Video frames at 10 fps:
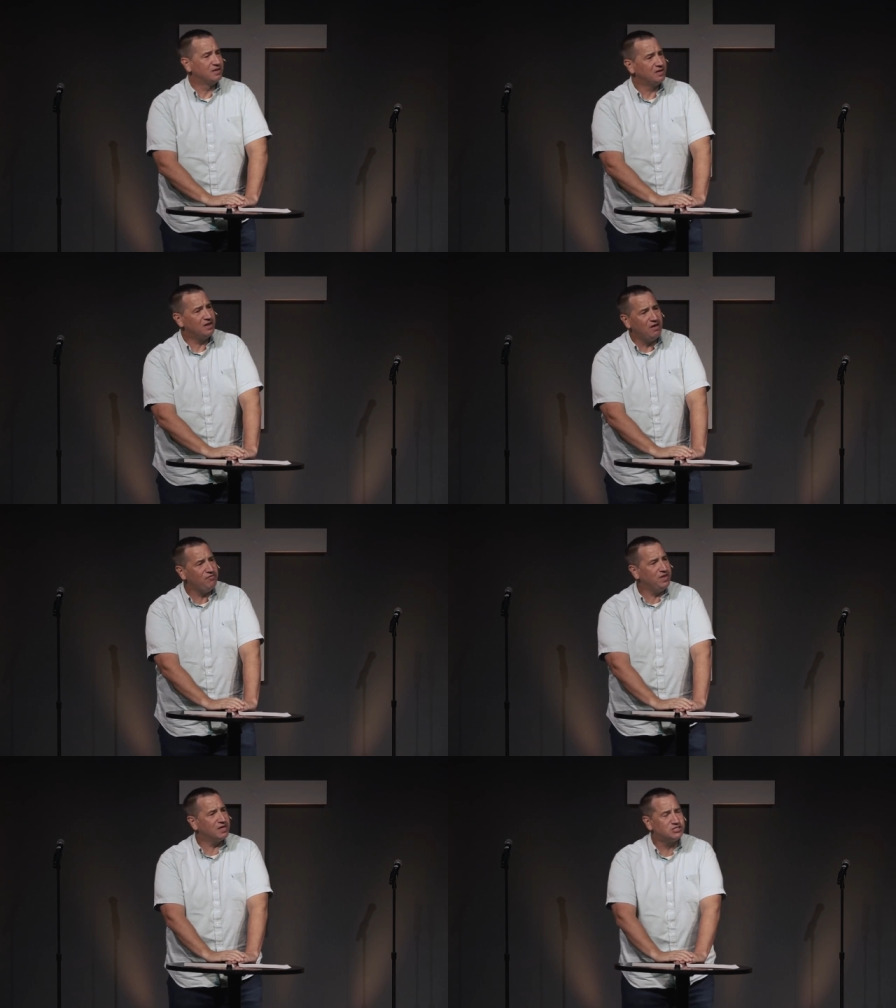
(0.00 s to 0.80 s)

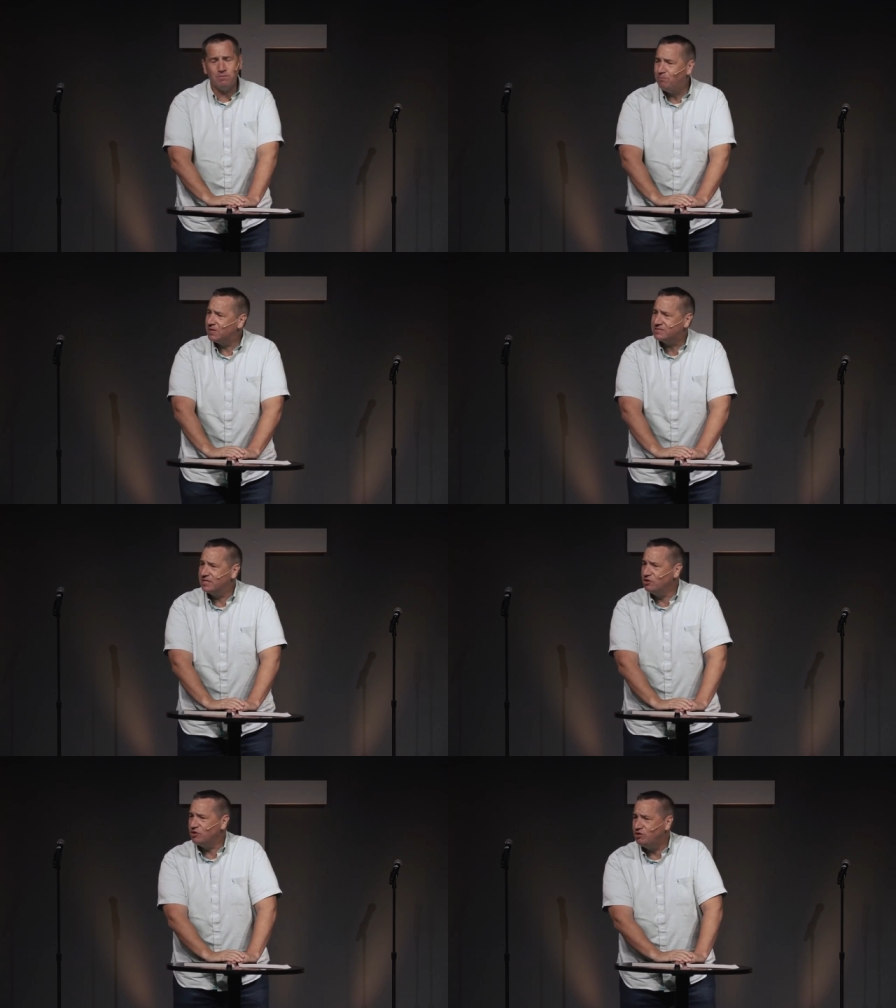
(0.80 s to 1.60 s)
Nothing. It's the best
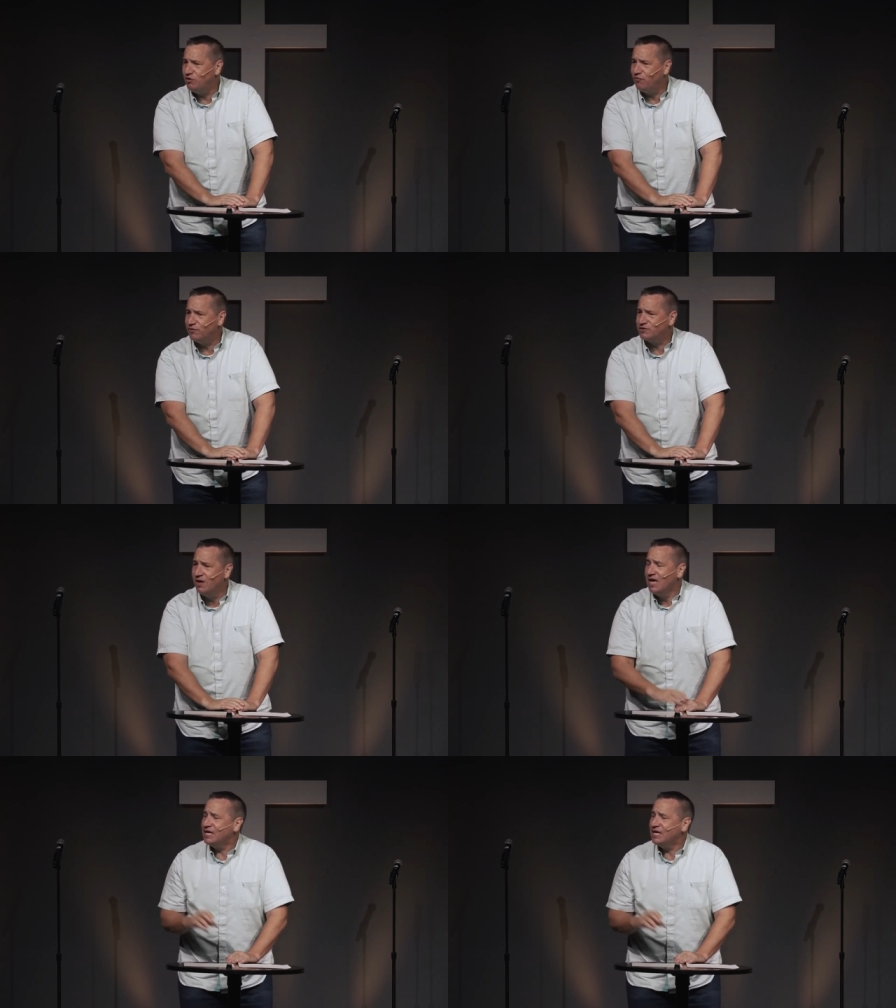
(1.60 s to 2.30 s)
thing you could do for yourself.